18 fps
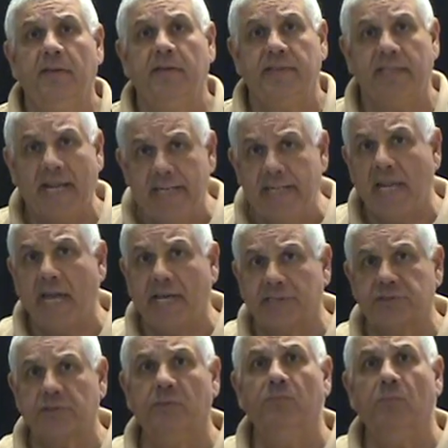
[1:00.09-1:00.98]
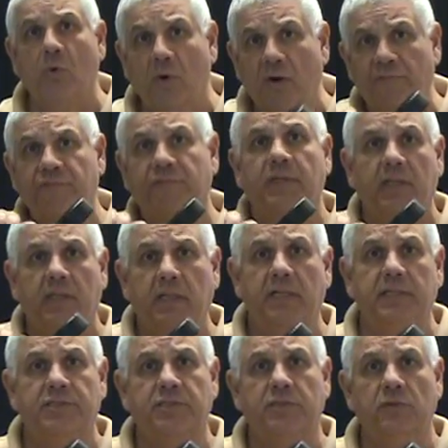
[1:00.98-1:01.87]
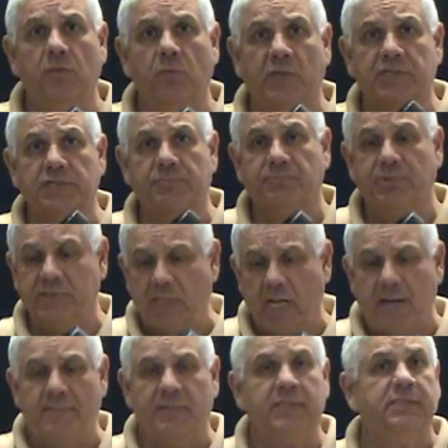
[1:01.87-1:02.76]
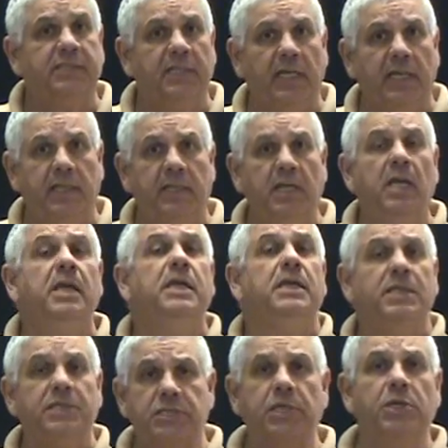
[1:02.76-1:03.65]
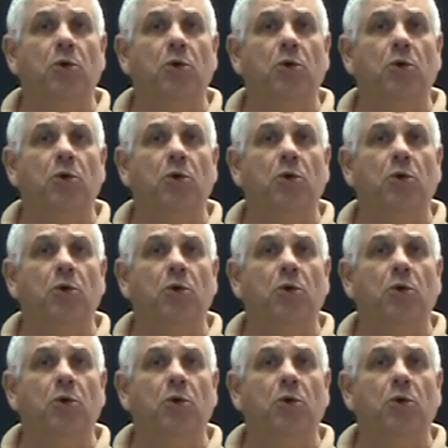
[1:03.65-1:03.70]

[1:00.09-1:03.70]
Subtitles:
That nozzle morphed into what's predominant today is the